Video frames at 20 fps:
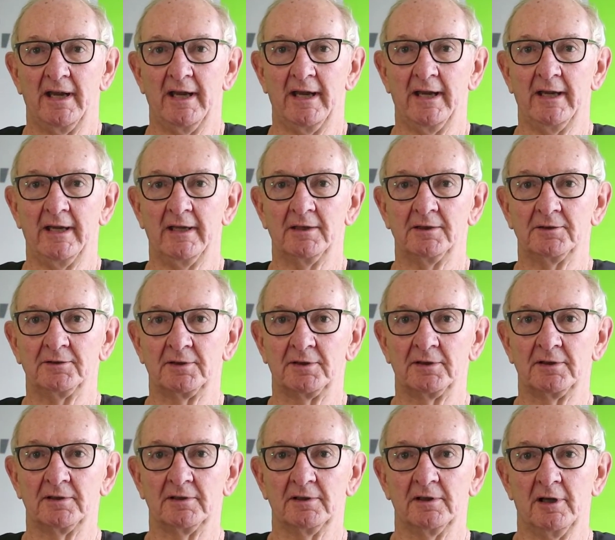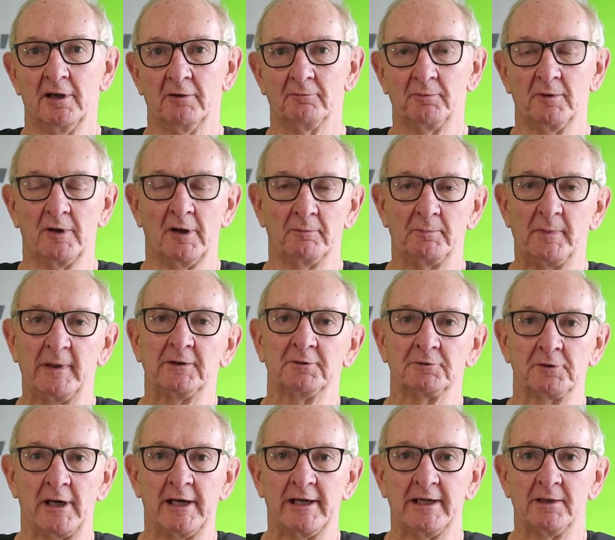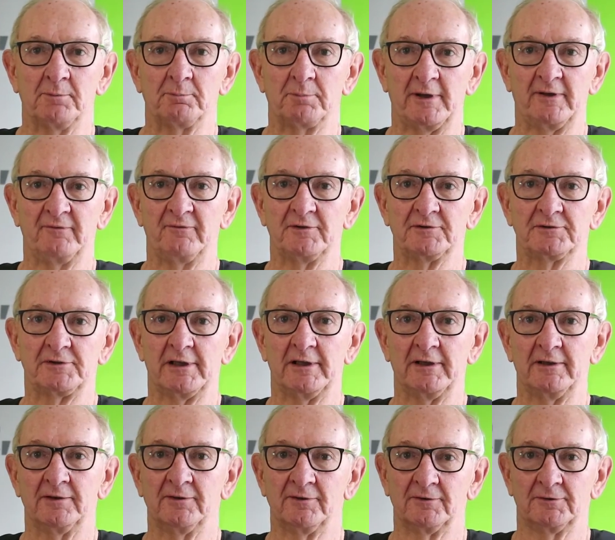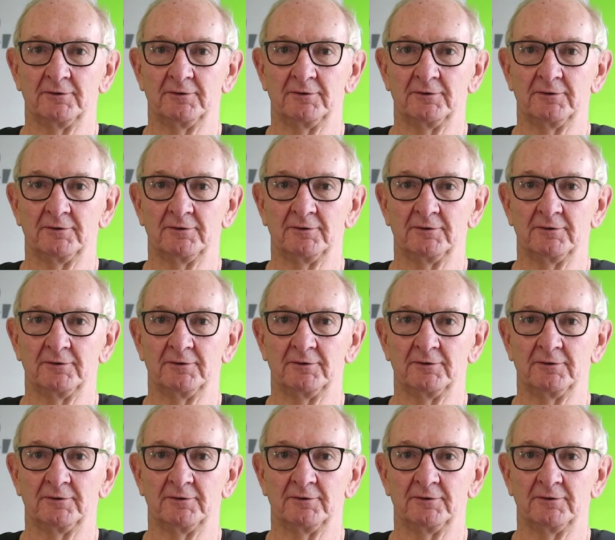and I've been training previously